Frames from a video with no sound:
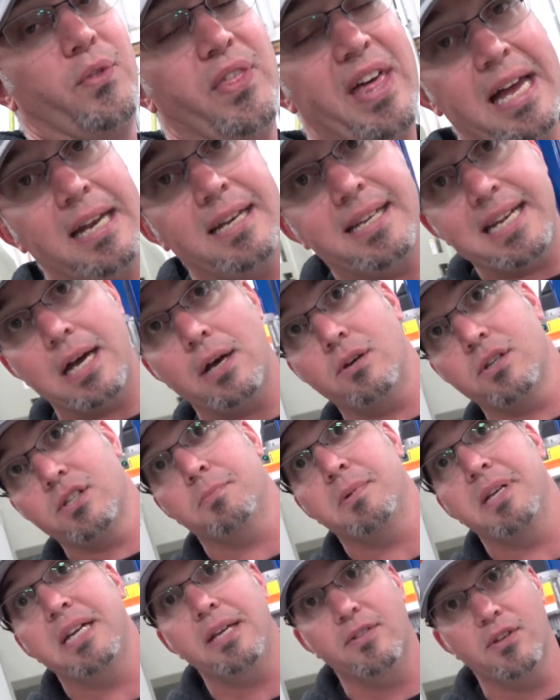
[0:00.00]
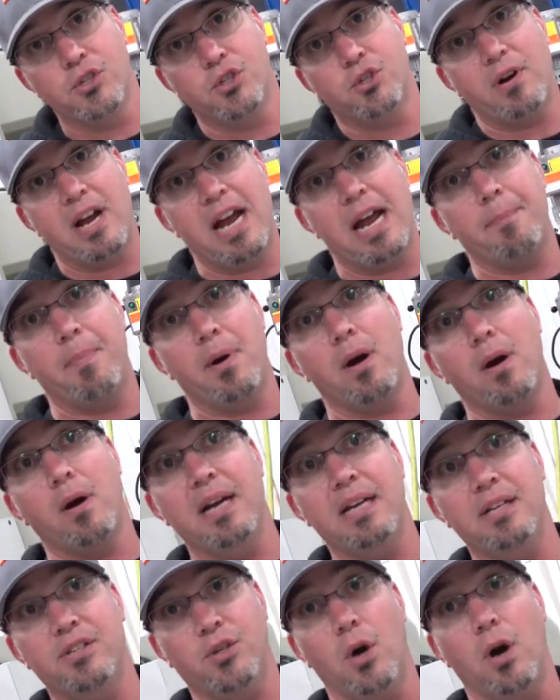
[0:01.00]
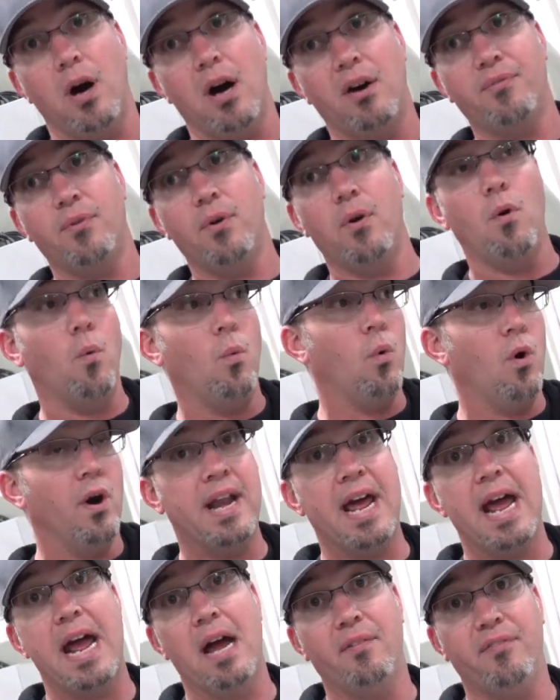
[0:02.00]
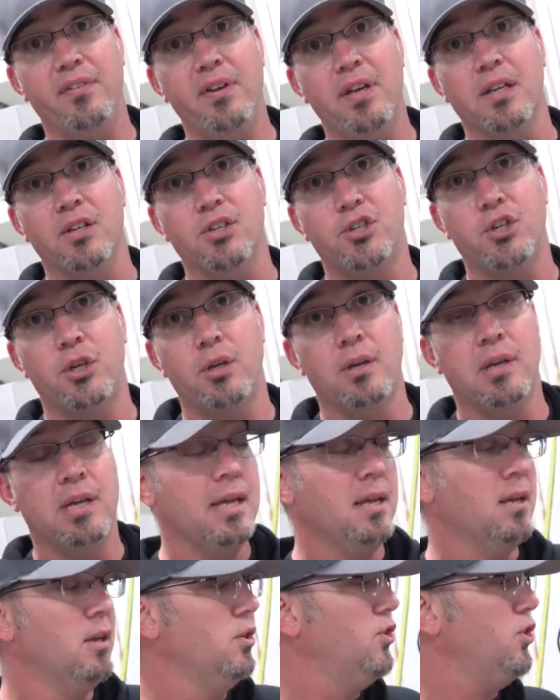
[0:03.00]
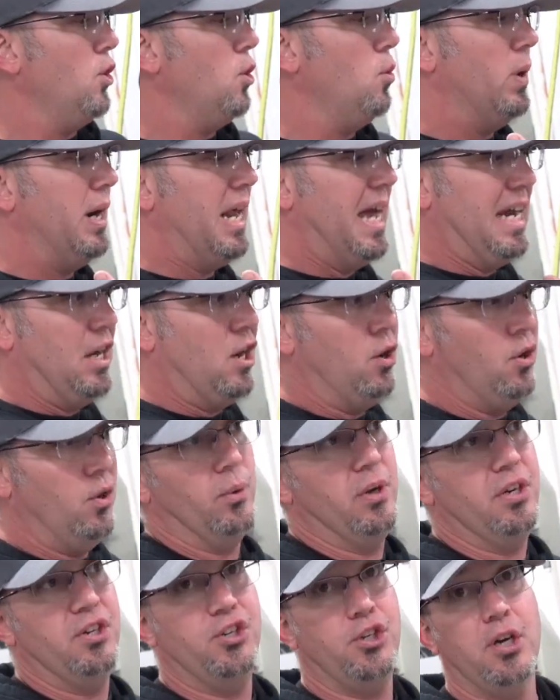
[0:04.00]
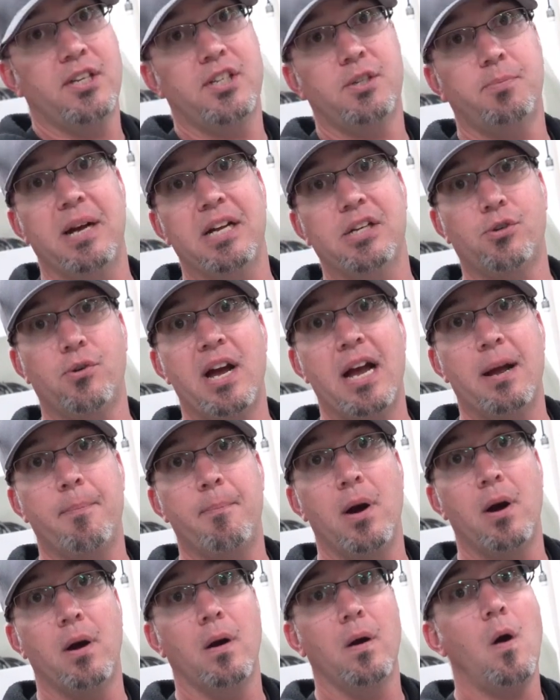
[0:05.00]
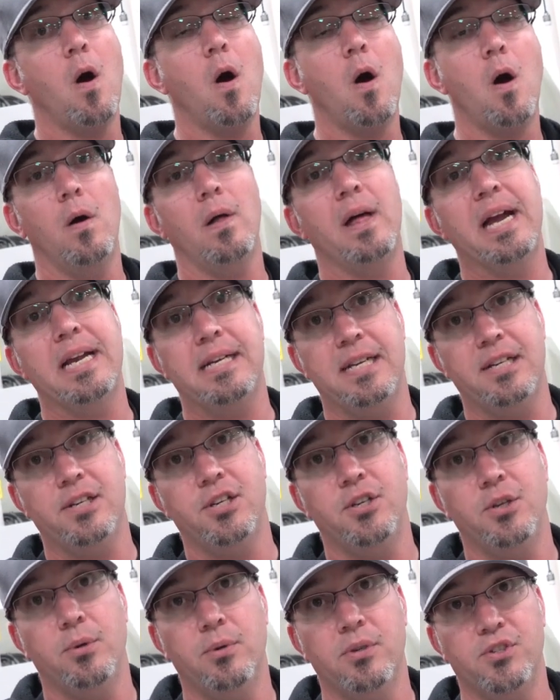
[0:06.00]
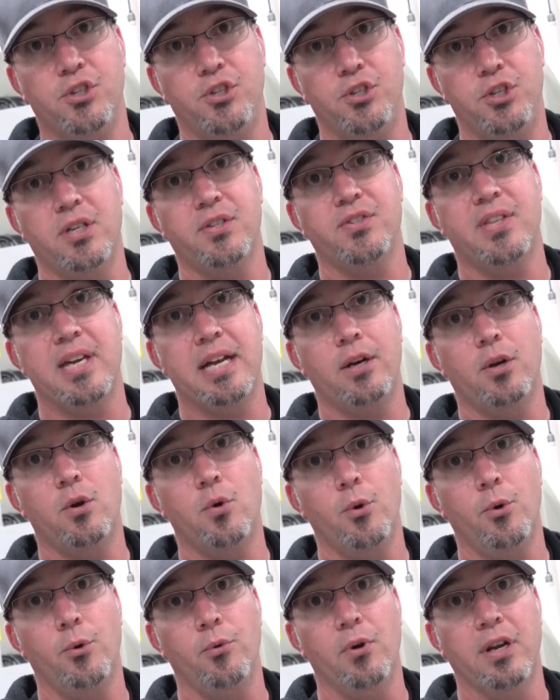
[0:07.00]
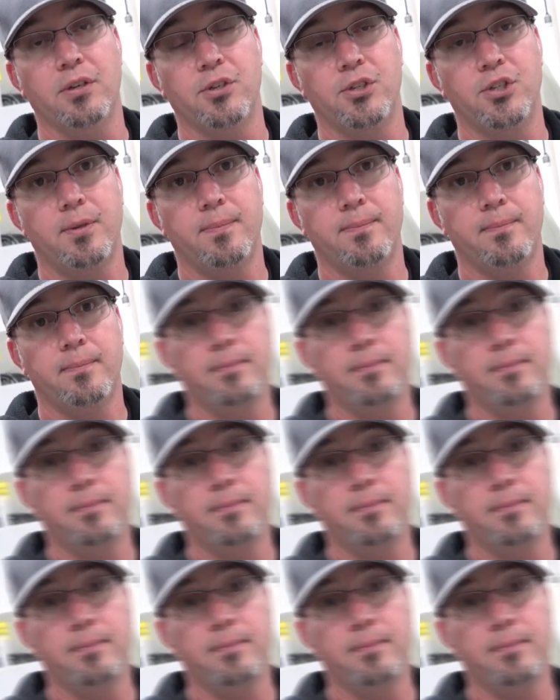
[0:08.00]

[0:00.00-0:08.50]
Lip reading: that tells me this track bar is off 1/2 inch. So when I go to adjust my track bar, all I need to do is adjust that 1/4 inch.